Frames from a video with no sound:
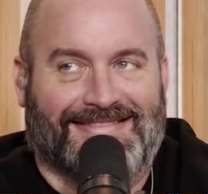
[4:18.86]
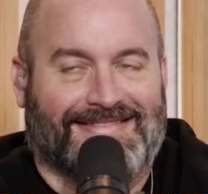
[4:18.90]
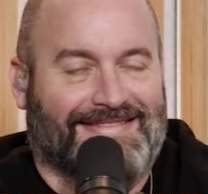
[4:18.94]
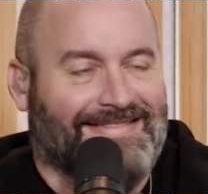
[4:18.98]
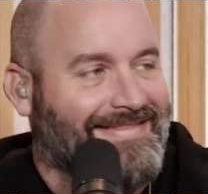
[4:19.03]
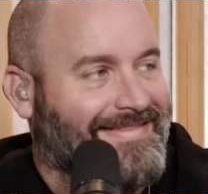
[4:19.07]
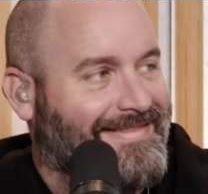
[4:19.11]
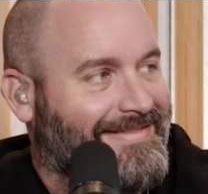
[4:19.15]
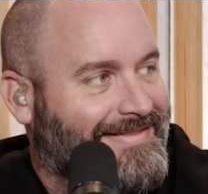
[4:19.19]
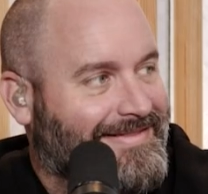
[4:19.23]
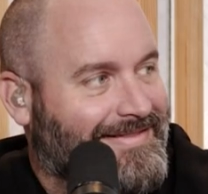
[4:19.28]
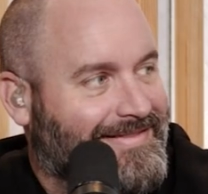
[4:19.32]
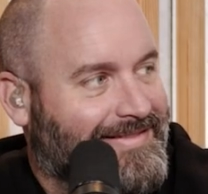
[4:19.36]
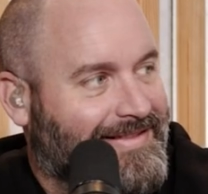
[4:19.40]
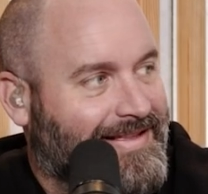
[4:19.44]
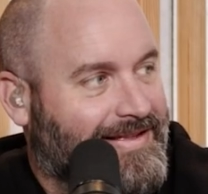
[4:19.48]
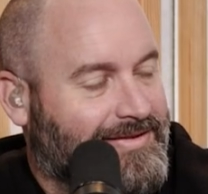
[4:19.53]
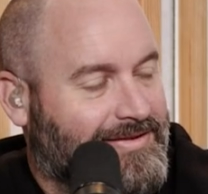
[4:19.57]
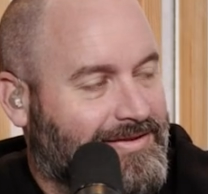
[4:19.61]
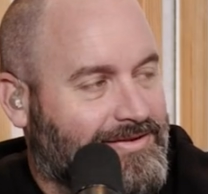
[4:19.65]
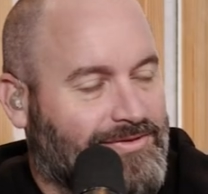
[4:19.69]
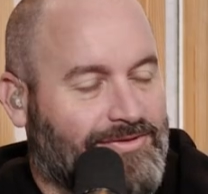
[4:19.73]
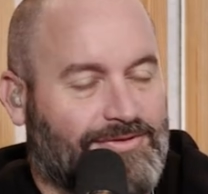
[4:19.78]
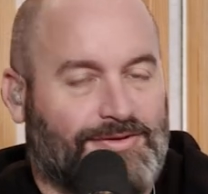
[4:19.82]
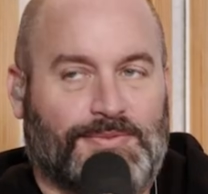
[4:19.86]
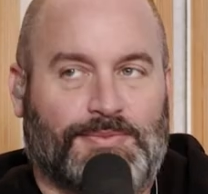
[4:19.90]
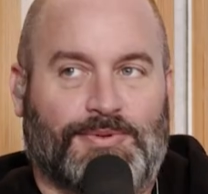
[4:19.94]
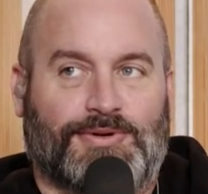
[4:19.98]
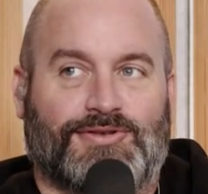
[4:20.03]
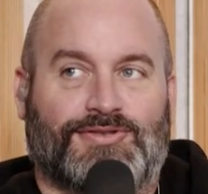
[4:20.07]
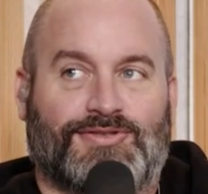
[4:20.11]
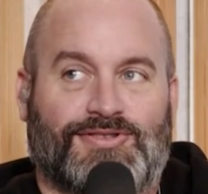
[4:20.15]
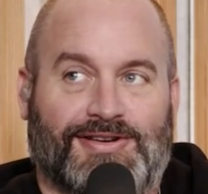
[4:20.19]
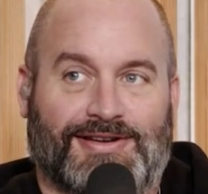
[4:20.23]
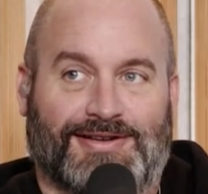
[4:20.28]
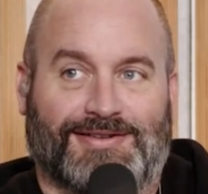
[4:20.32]
All right. That's a super
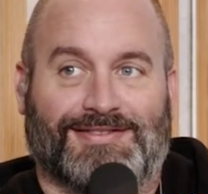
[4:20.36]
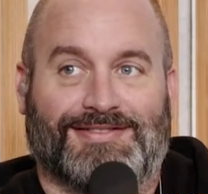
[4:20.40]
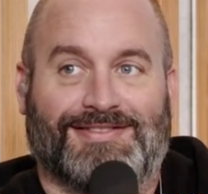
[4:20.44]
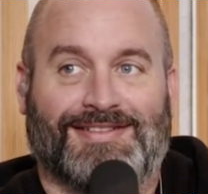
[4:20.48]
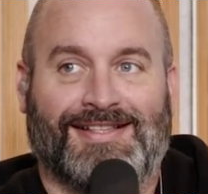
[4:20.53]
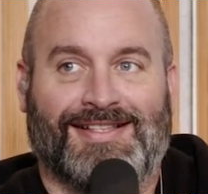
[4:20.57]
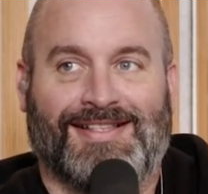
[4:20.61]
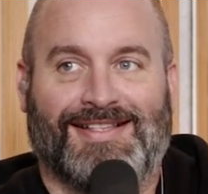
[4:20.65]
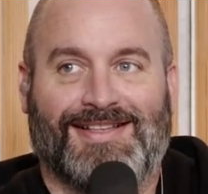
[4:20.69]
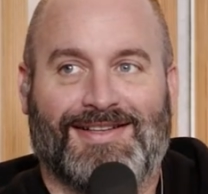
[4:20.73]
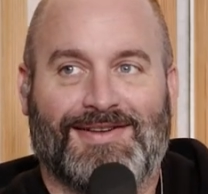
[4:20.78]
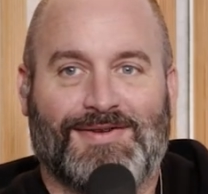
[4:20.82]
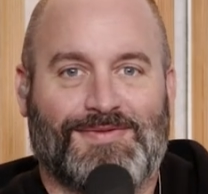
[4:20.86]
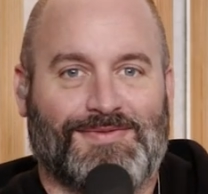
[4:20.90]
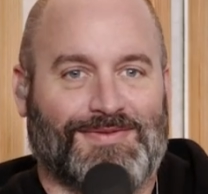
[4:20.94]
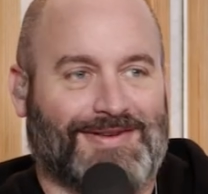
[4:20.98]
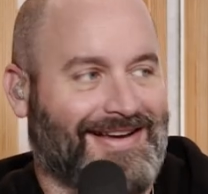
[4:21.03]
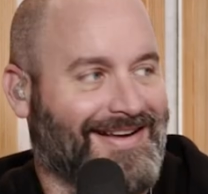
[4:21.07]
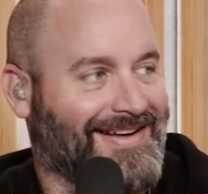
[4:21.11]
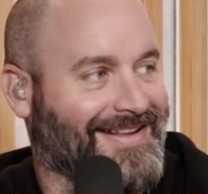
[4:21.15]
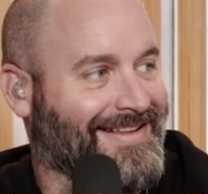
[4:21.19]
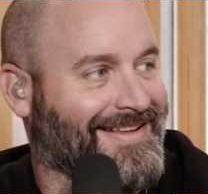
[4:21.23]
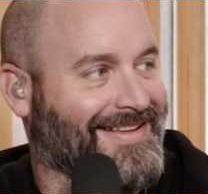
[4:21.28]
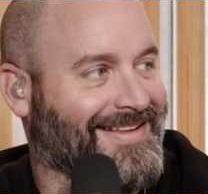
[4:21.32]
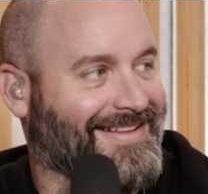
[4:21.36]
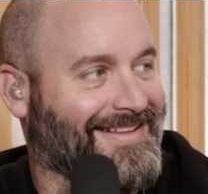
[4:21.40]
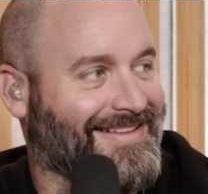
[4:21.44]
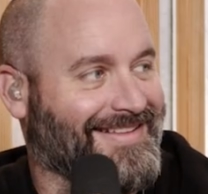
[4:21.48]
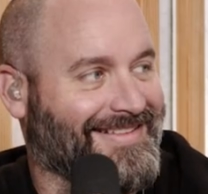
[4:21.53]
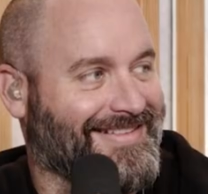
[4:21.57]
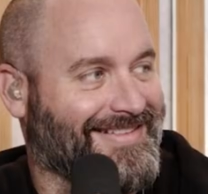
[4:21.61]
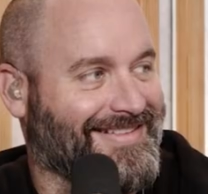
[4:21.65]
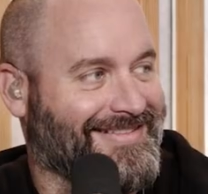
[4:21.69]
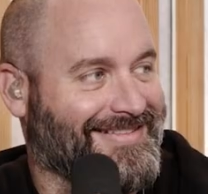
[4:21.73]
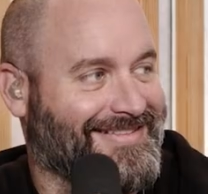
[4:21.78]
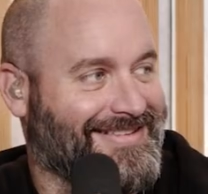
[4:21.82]
chill way to him.
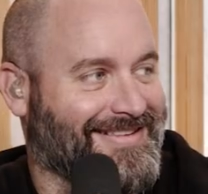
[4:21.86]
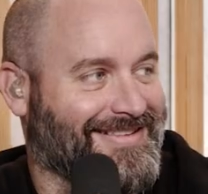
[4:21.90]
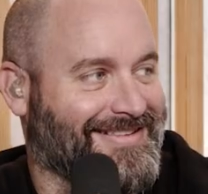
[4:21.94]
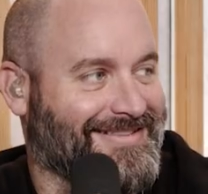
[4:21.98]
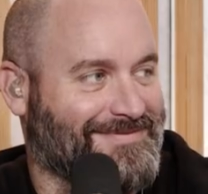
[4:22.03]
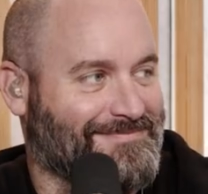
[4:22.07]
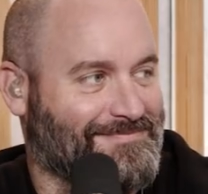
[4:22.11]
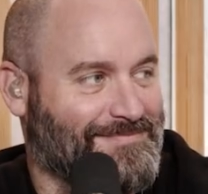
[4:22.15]
Here you go.